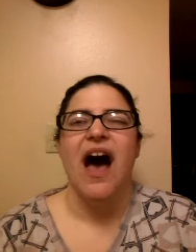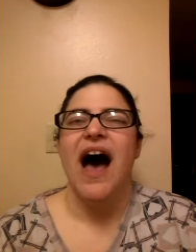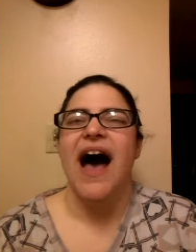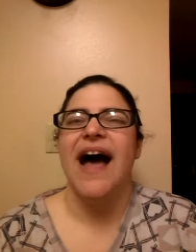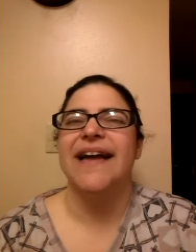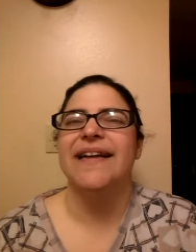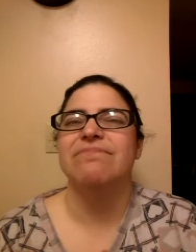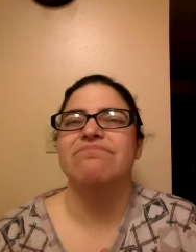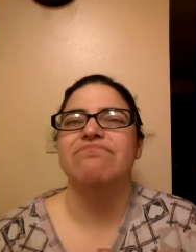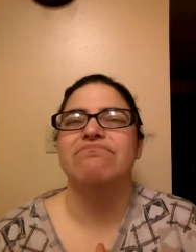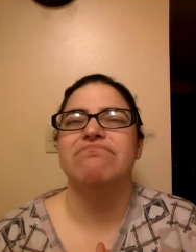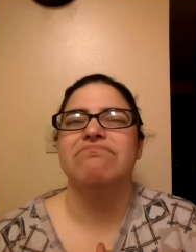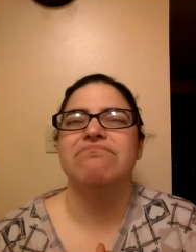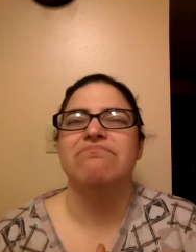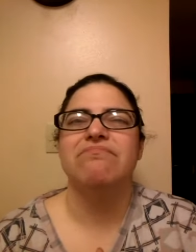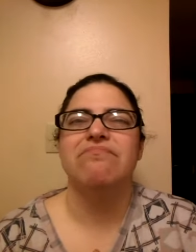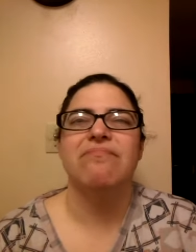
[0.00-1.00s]
I
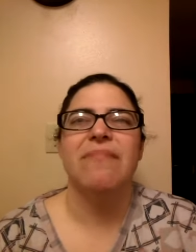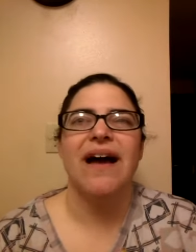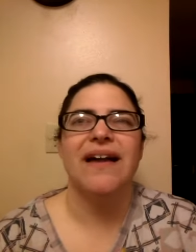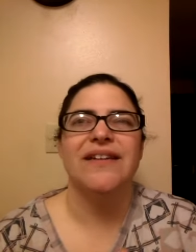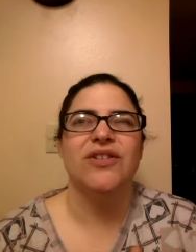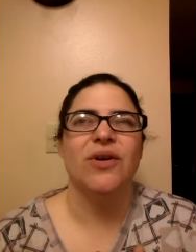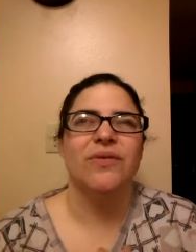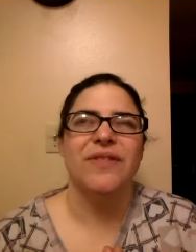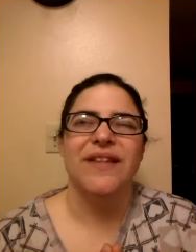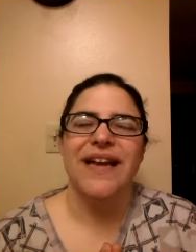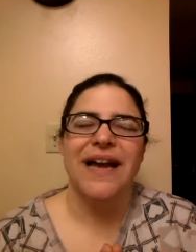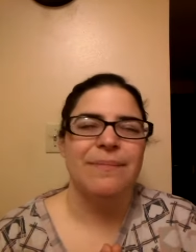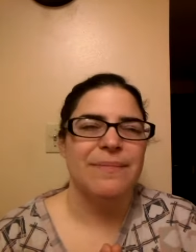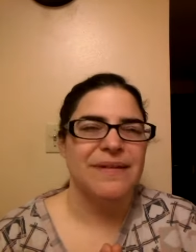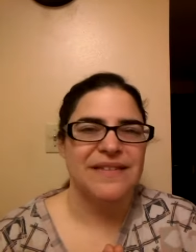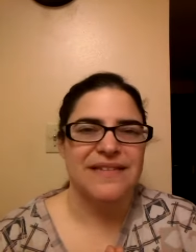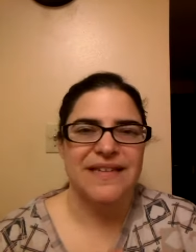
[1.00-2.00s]
don't think I
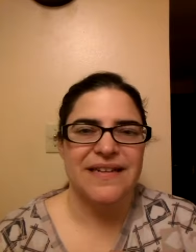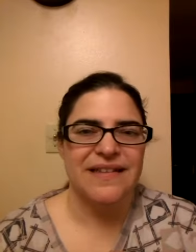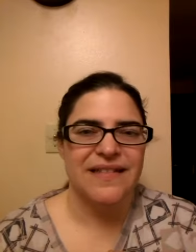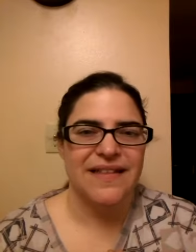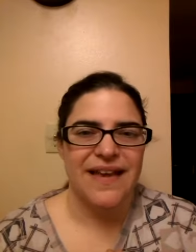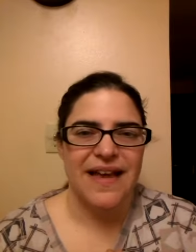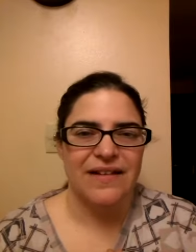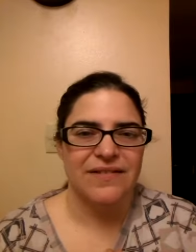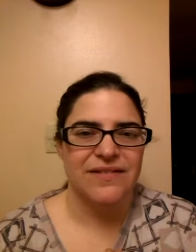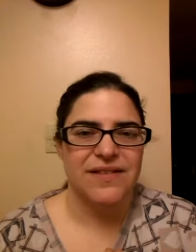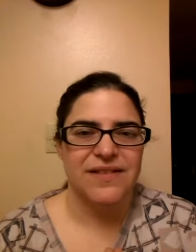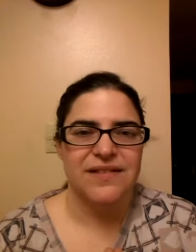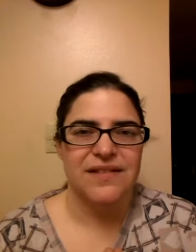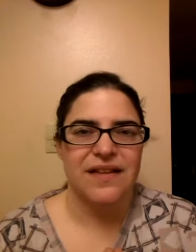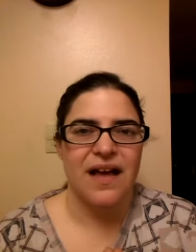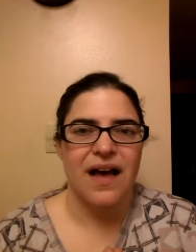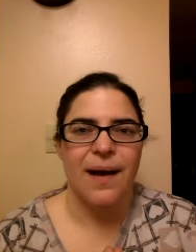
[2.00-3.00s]
missed anything
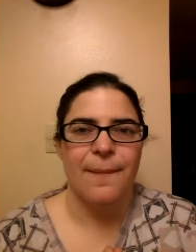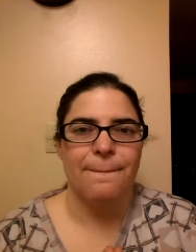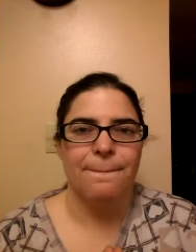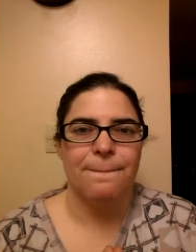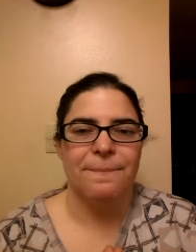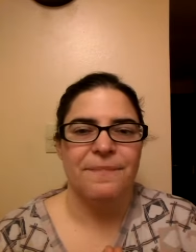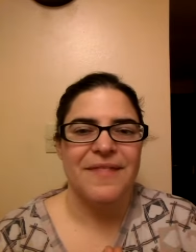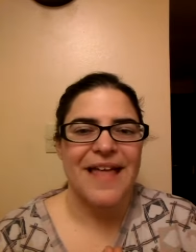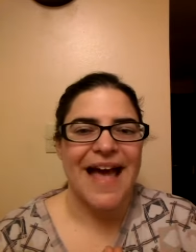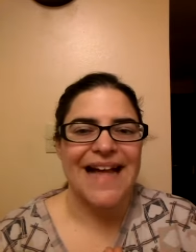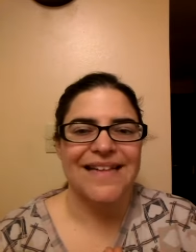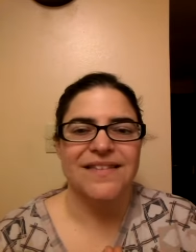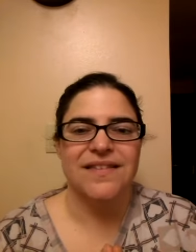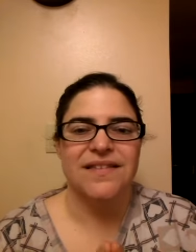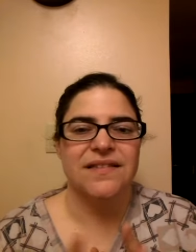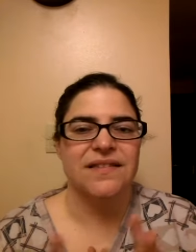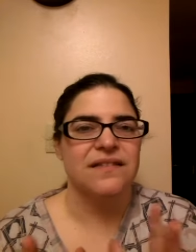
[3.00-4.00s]
else.
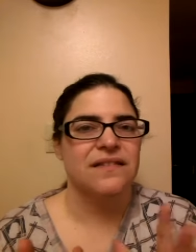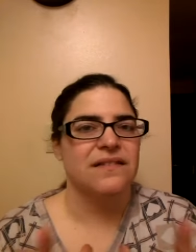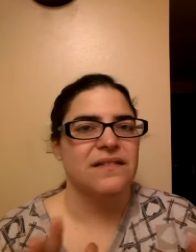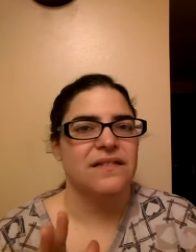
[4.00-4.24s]
That's